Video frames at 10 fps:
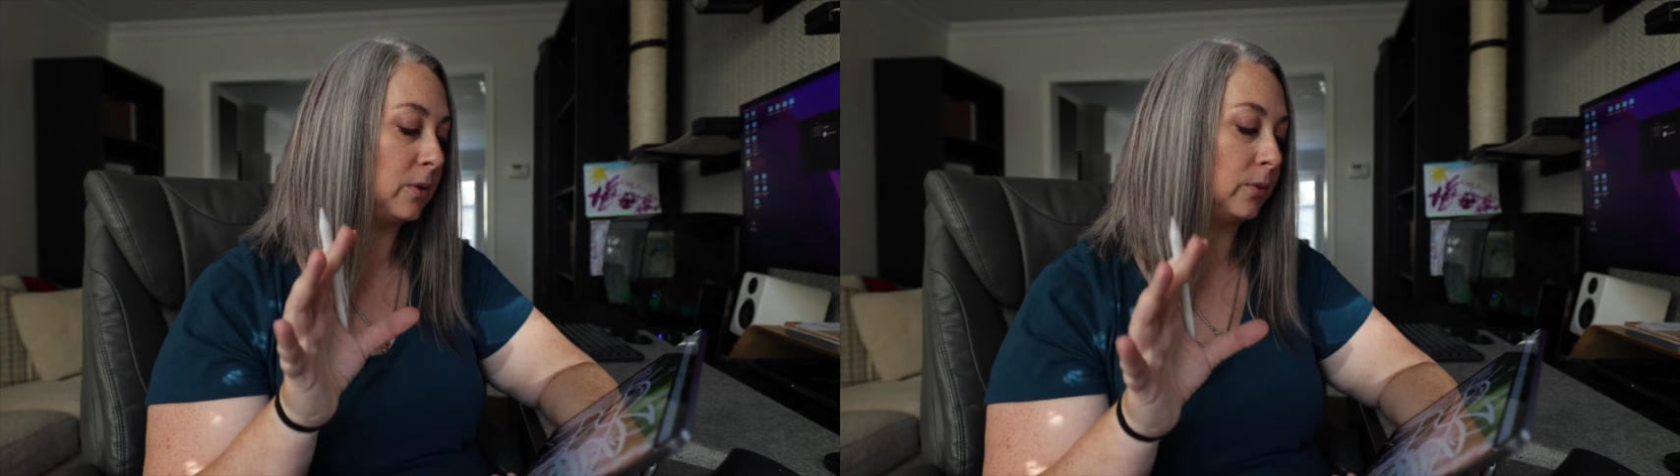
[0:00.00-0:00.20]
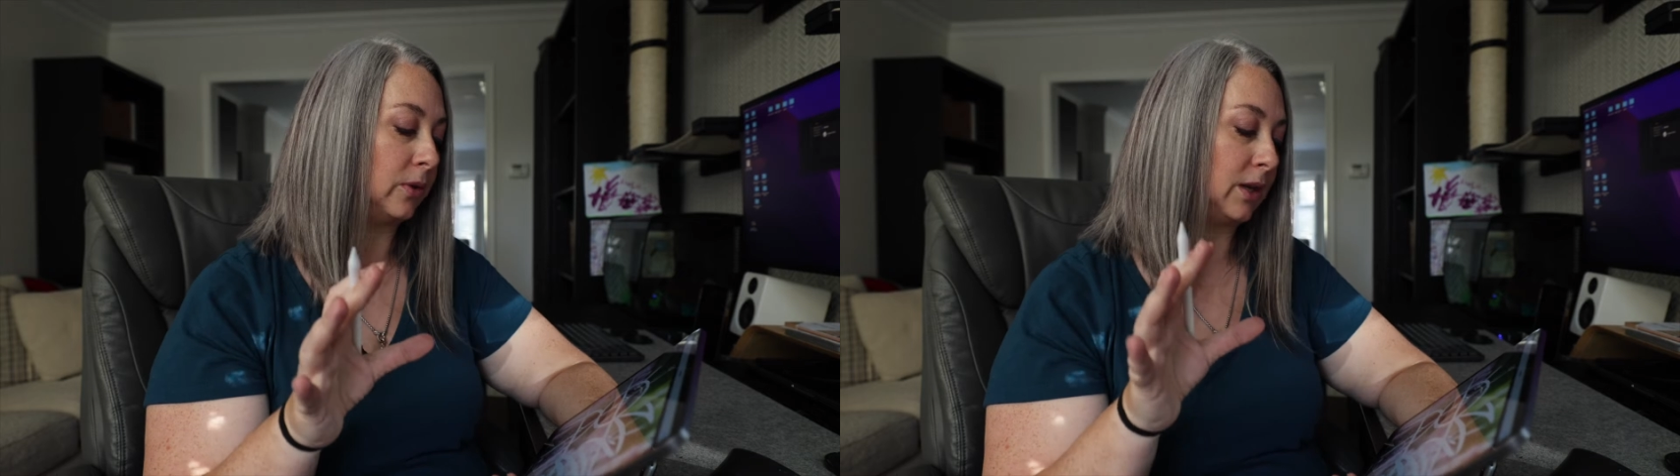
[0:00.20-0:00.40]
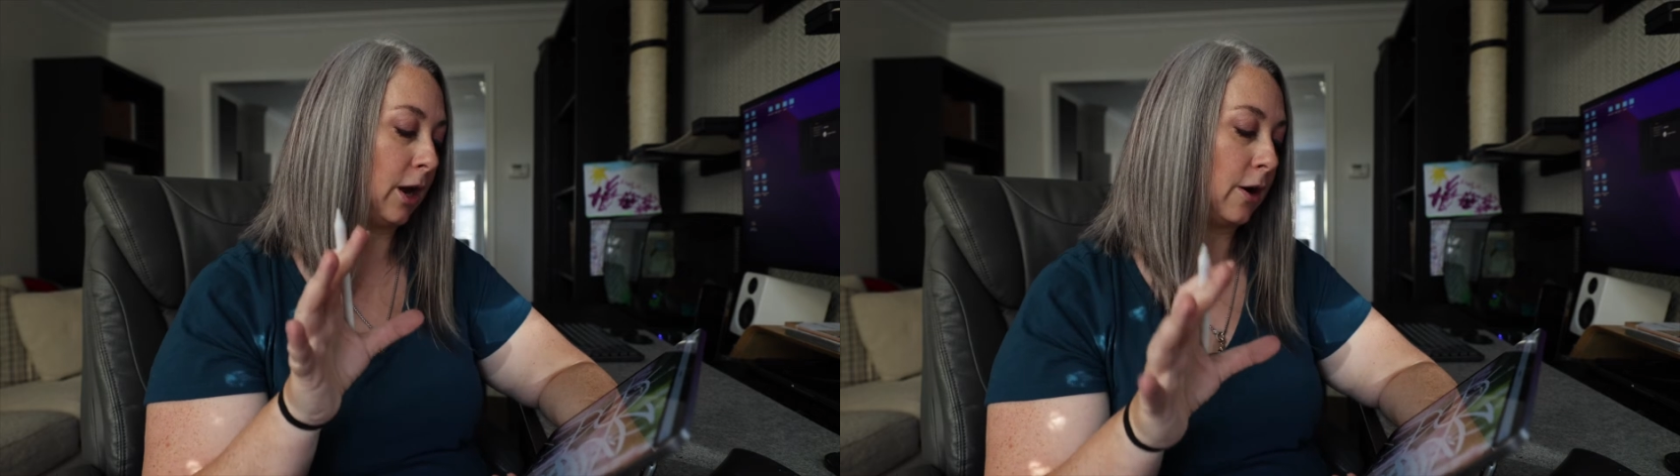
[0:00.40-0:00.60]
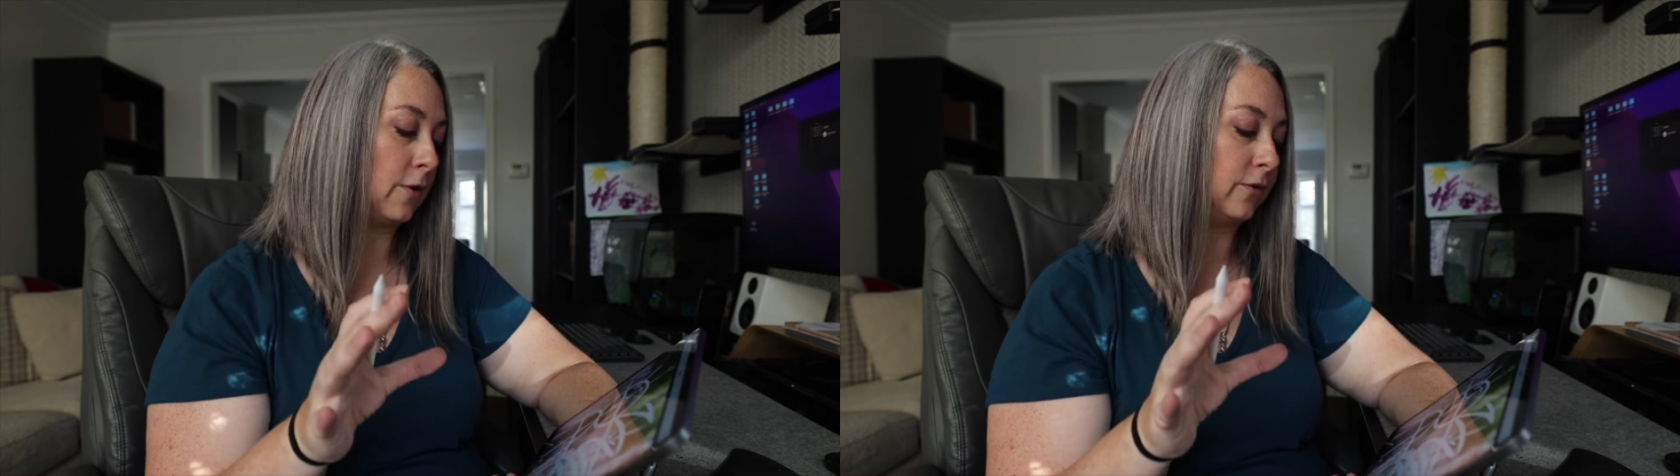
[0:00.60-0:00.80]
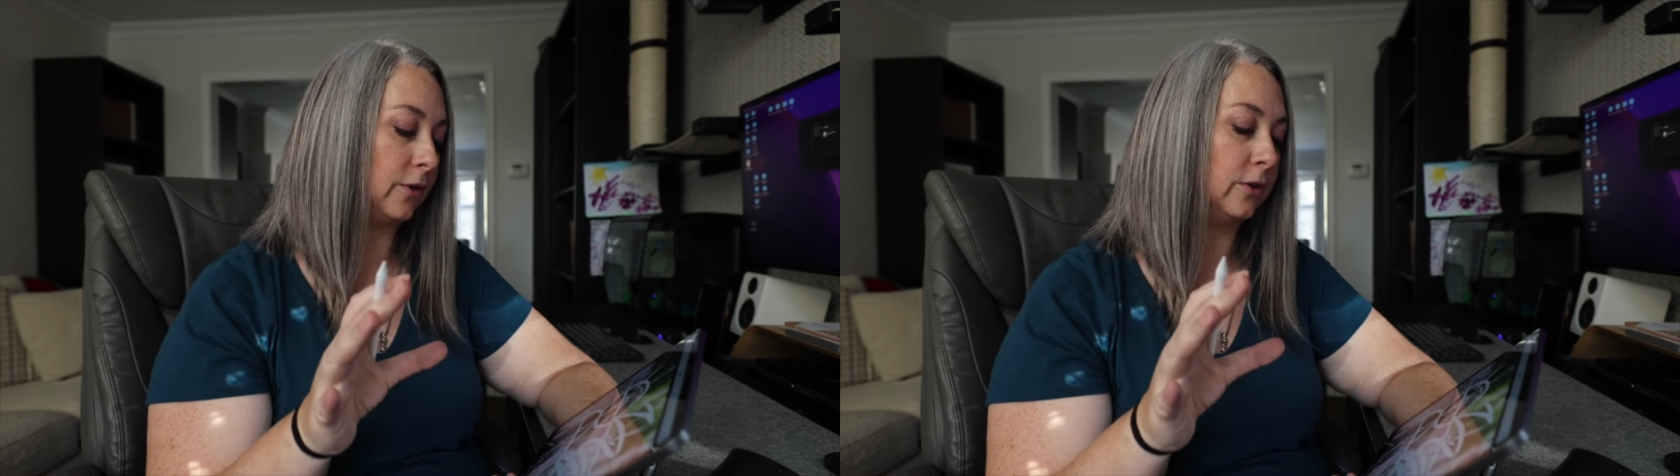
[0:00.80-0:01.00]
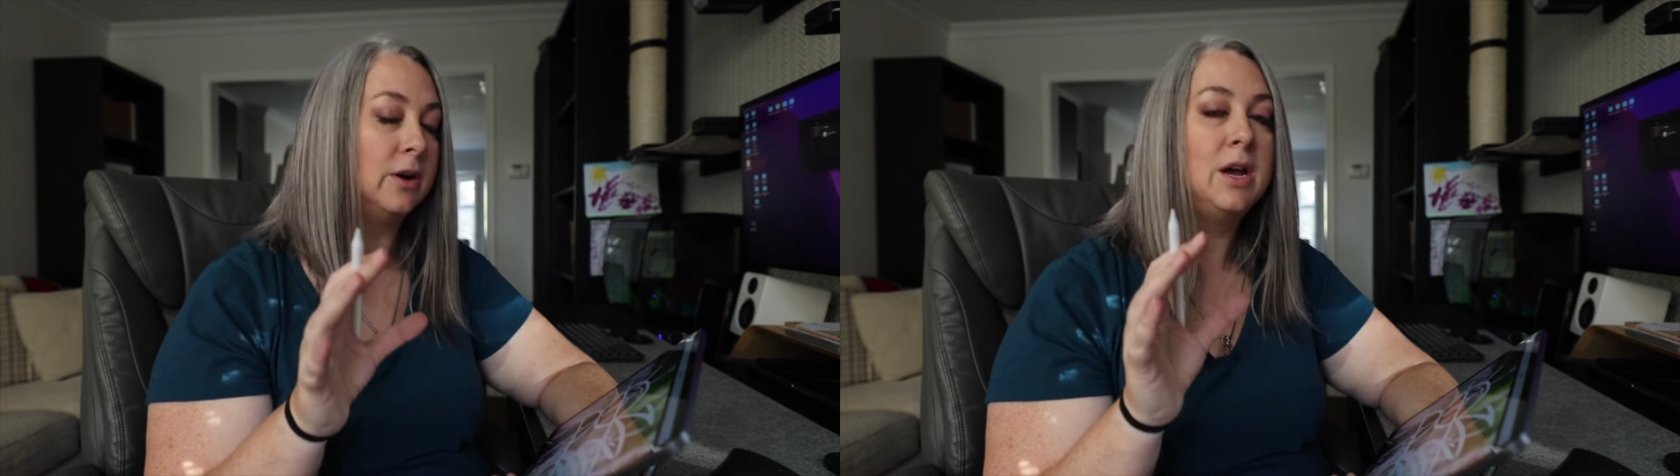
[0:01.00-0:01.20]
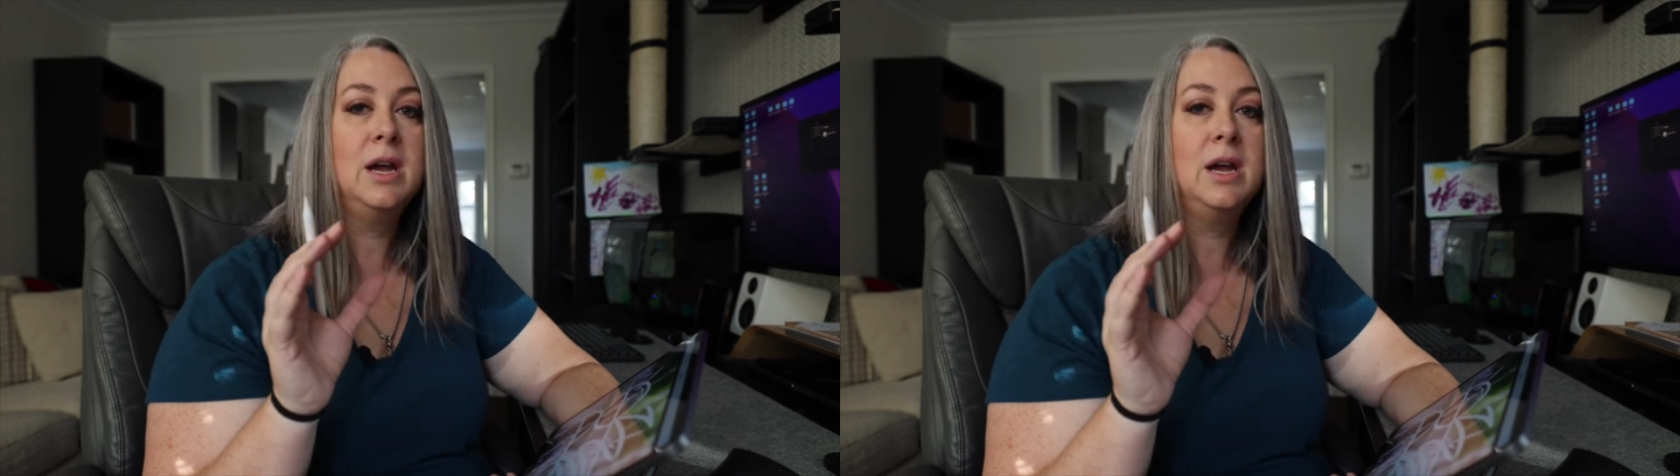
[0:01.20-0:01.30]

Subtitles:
be really careful